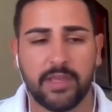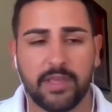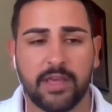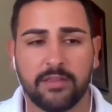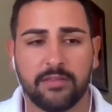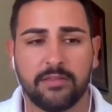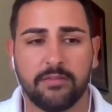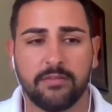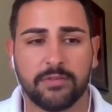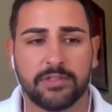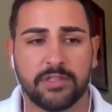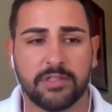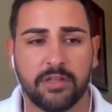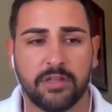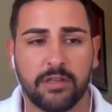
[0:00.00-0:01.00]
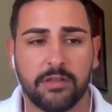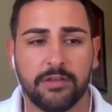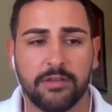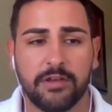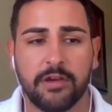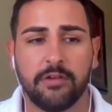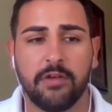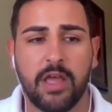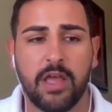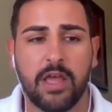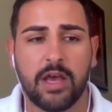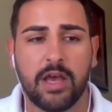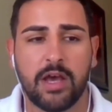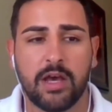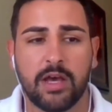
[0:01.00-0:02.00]
Which,
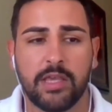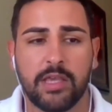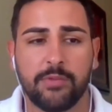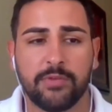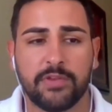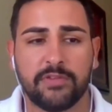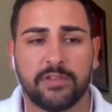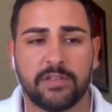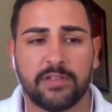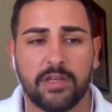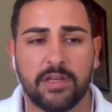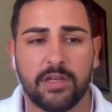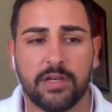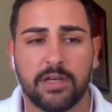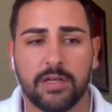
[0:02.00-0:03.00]
he was